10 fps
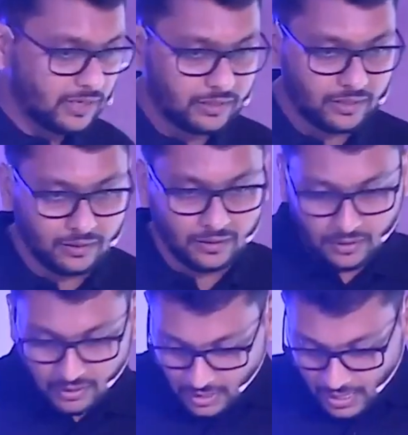that, hey,
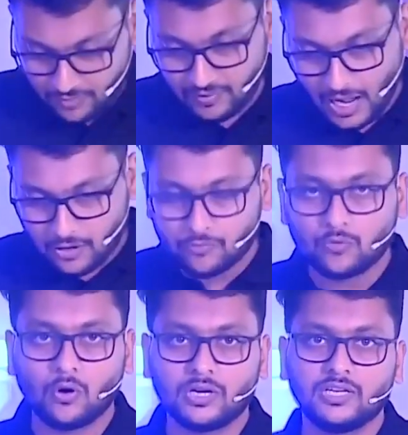I have lack of
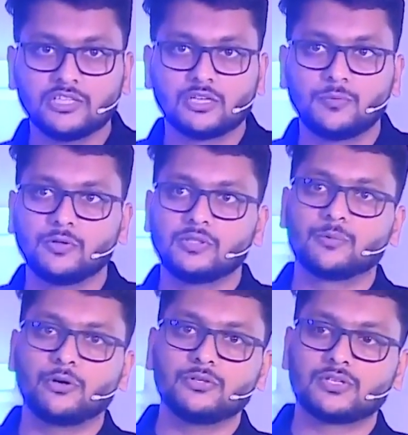coordination between the
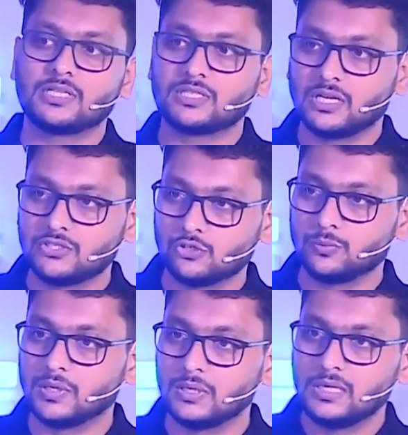producer and the
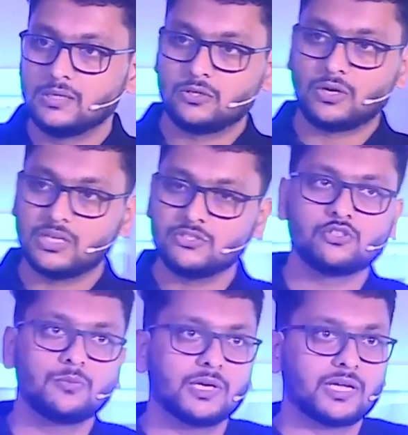consumer. So your
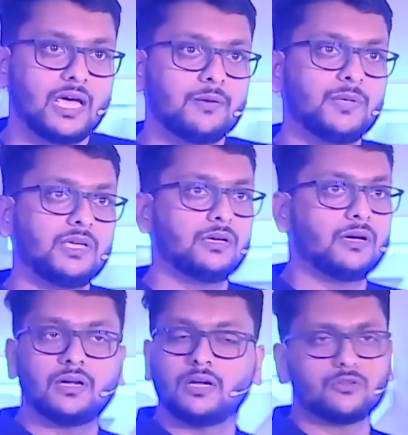consumer can be
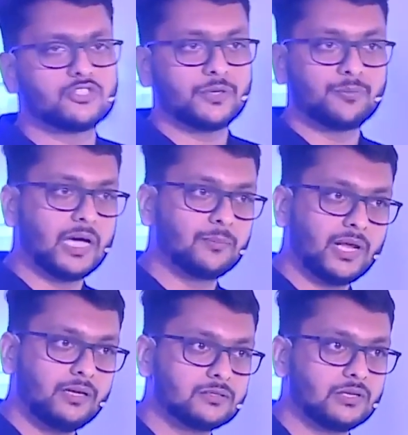a downstream
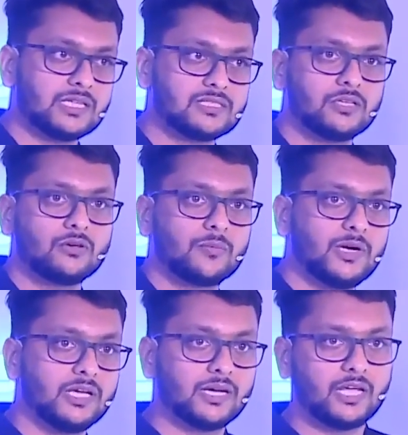pipeline. So let's say you are
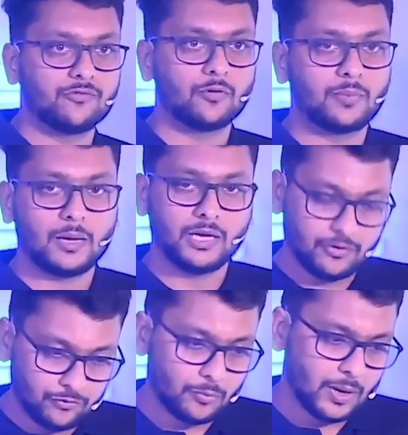building an airflow
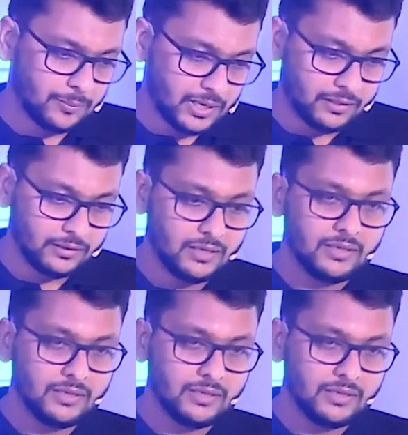pipeline